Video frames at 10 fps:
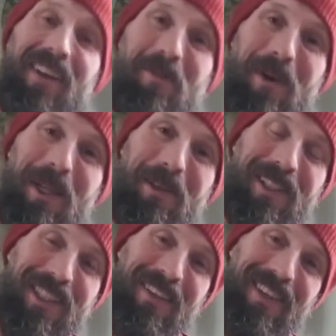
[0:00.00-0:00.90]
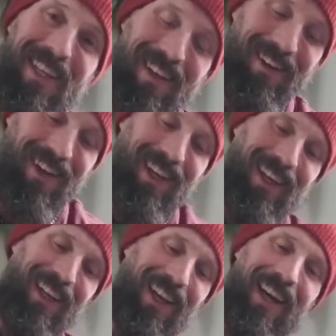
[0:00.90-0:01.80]
everybody, Yogi Chevy here,
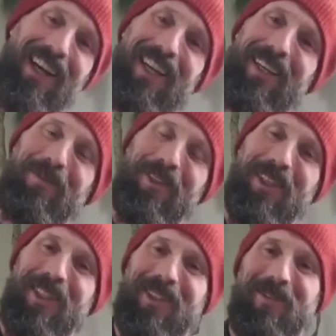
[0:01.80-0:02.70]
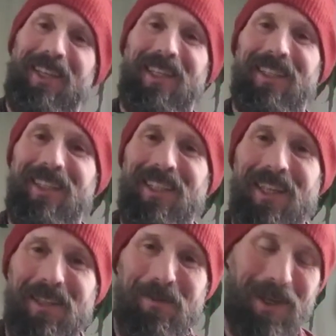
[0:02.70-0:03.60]
and I am just stringing
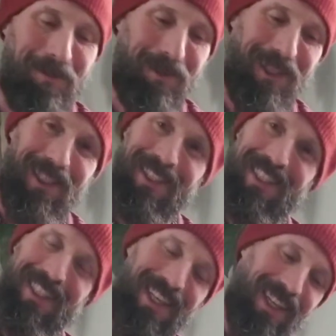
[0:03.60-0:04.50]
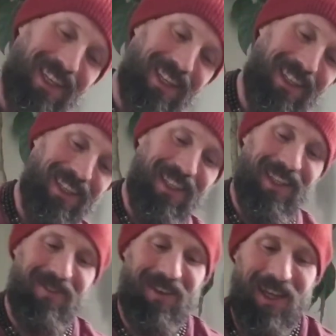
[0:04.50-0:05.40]
together my beads and
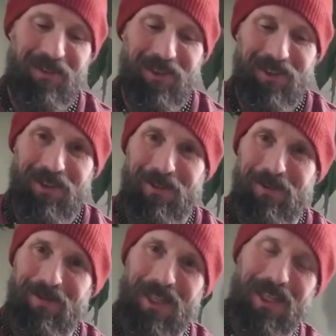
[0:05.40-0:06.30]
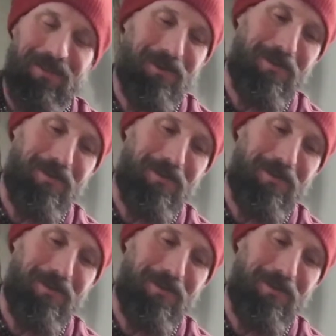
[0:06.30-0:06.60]
having just a kind of a